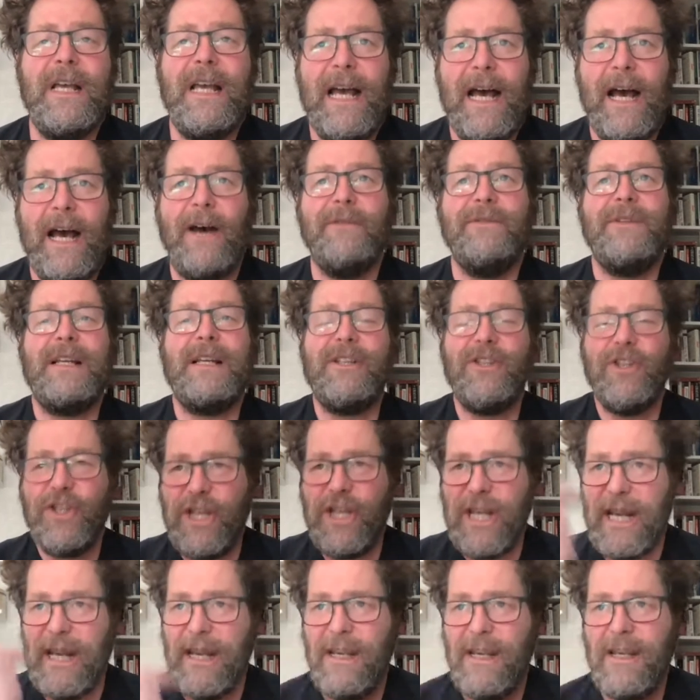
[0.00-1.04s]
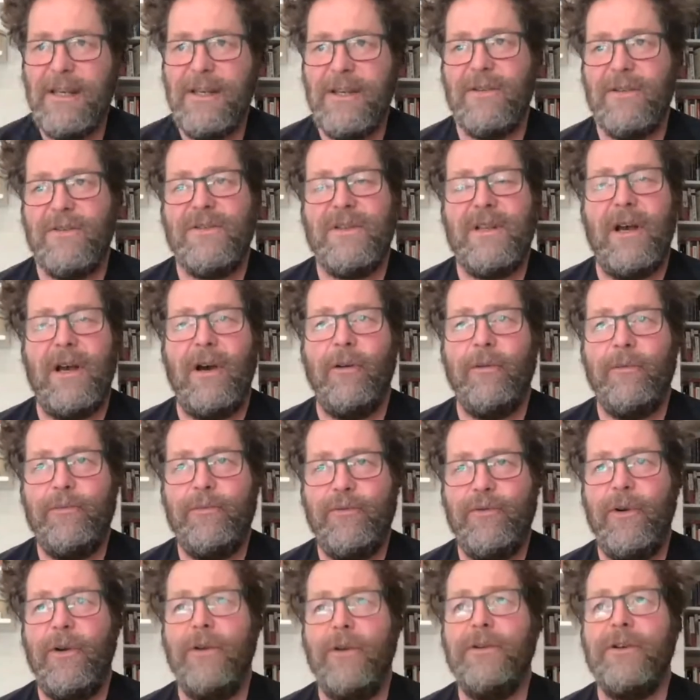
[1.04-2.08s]
how that changes our
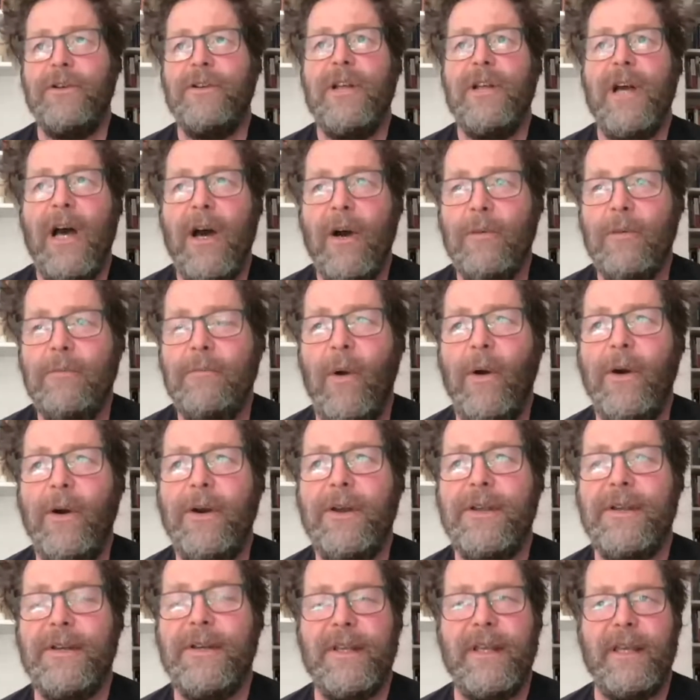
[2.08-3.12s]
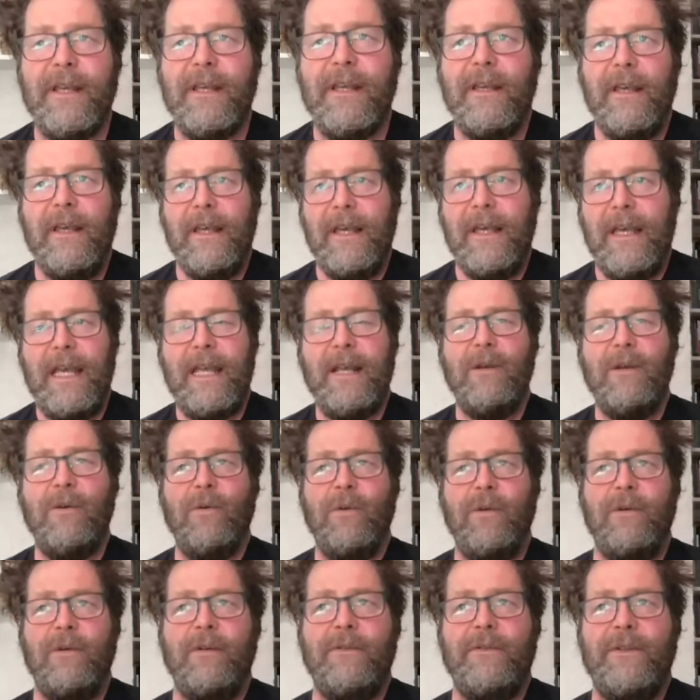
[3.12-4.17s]
product, our marketing in
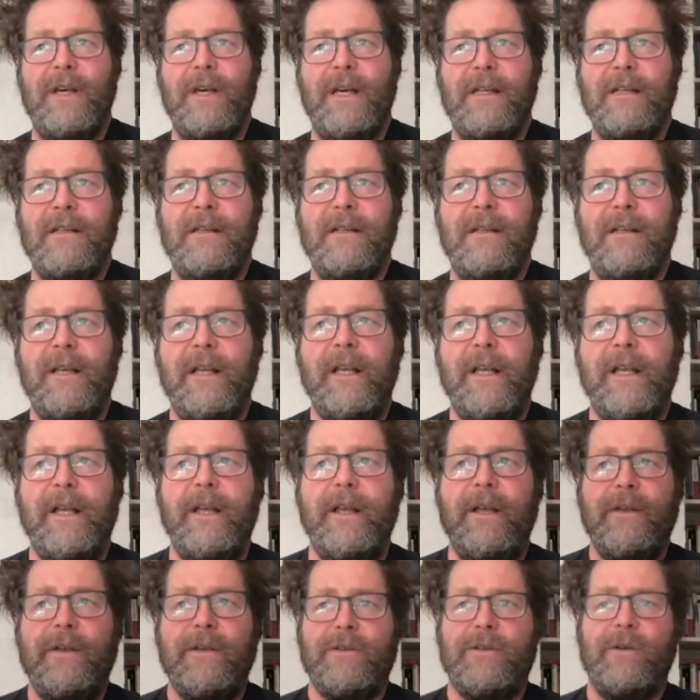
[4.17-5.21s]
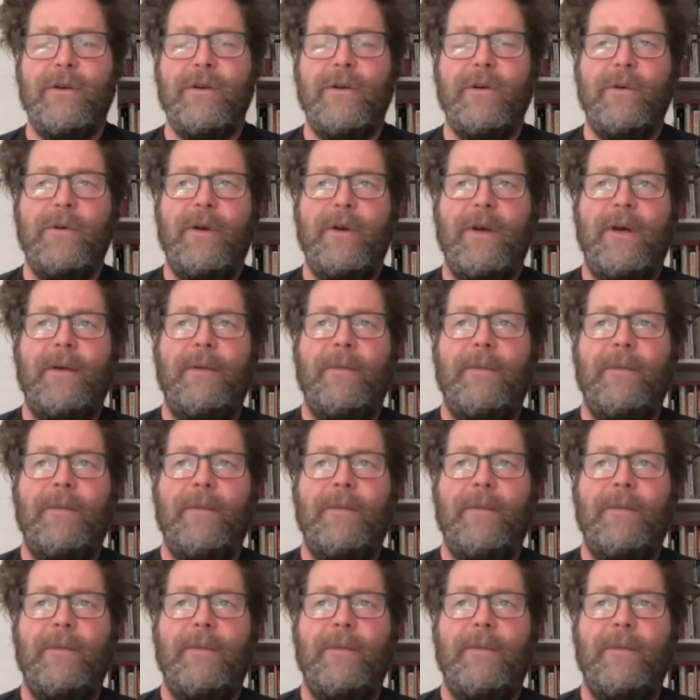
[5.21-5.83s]
all of that. So